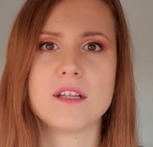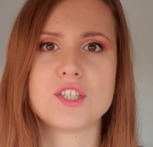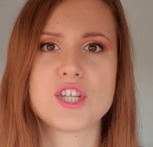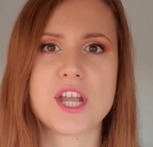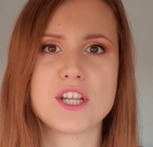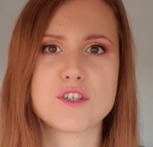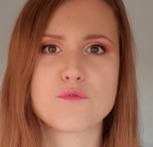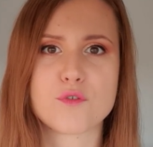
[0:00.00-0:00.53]

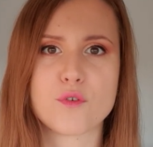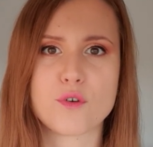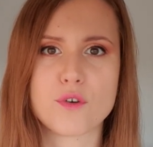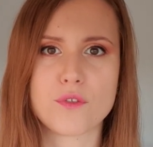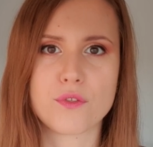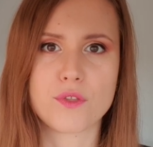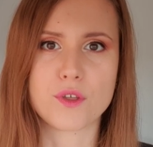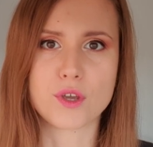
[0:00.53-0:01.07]
change for
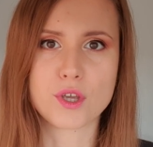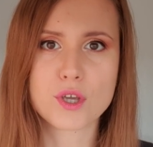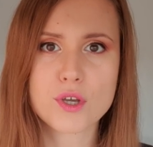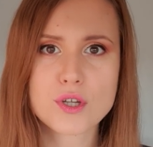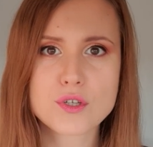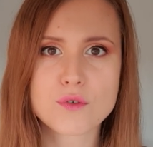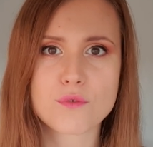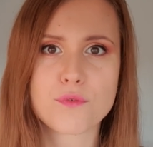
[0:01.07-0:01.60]
the
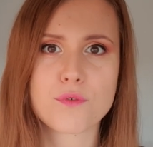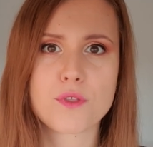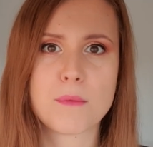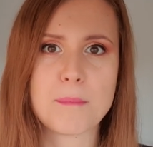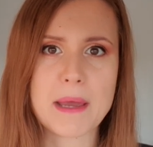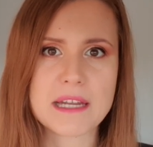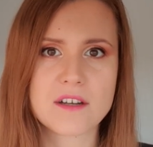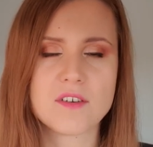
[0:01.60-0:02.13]
good or for the
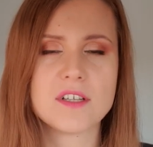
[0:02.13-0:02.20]
better,